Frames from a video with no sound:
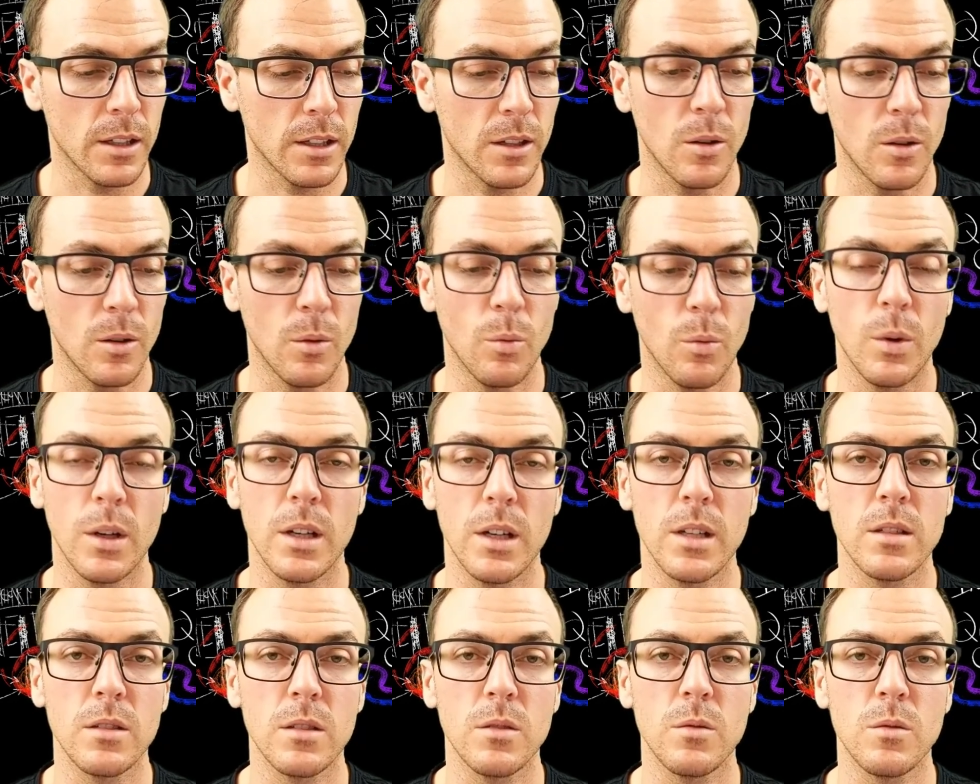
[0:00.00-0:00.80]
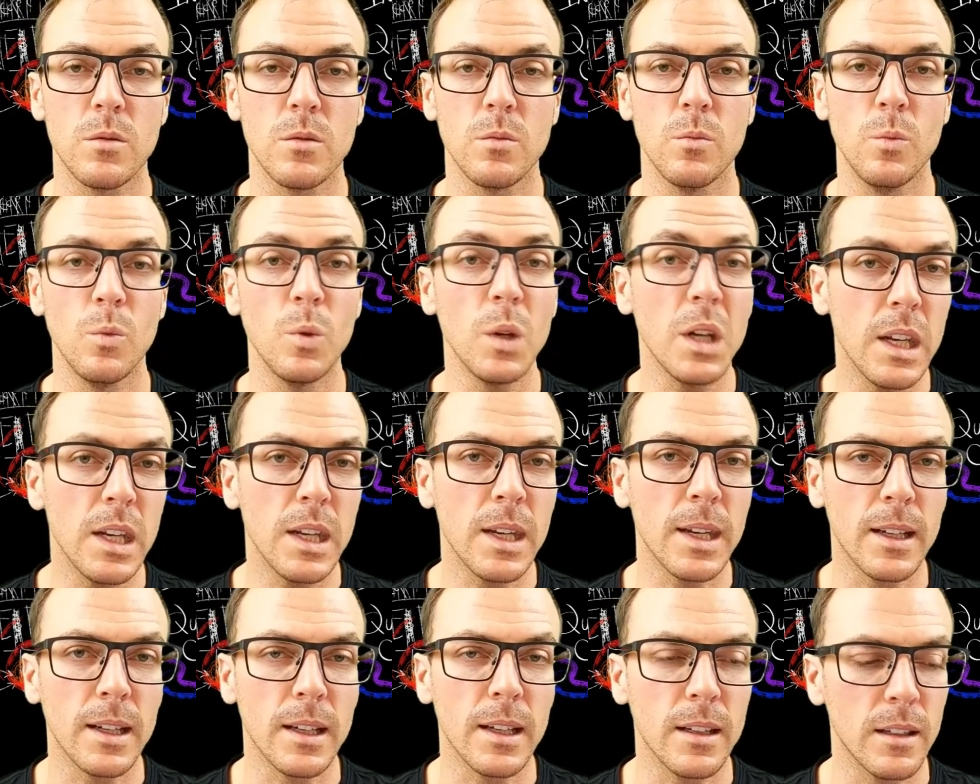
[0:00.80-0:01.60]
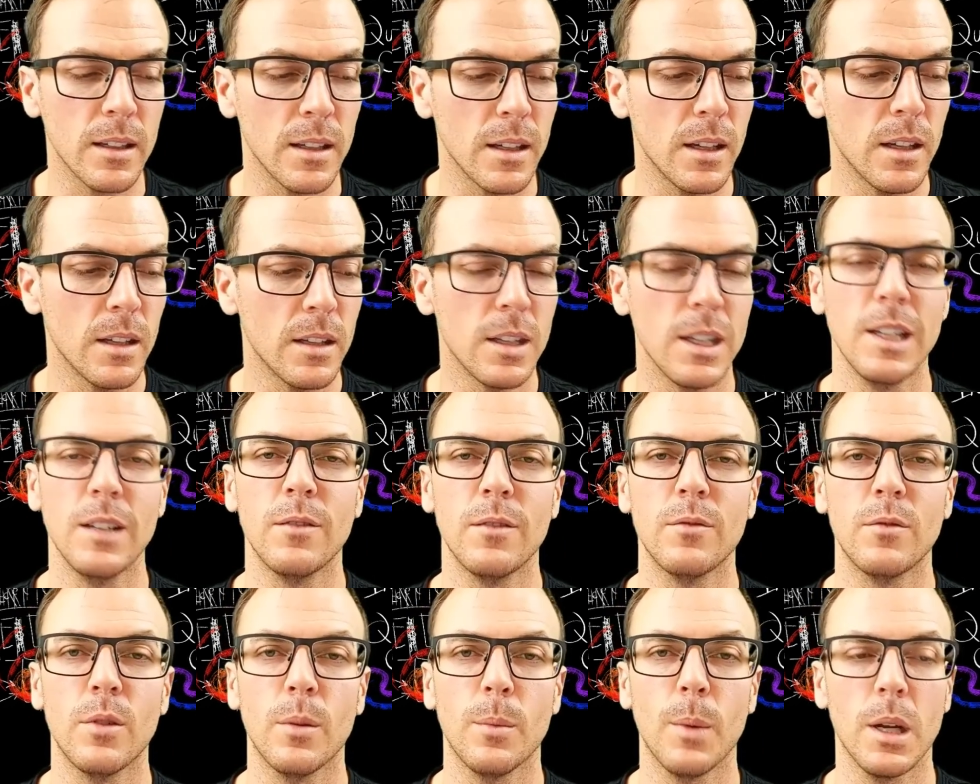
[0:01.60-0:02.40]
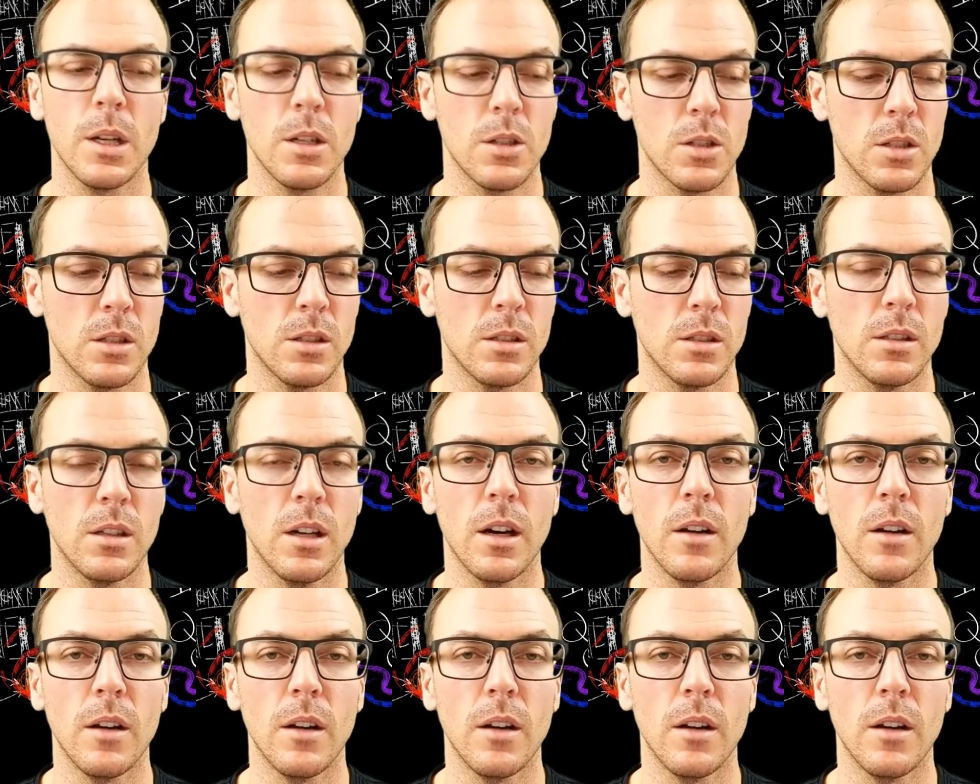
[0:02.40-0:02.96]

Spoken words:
What does reading the information of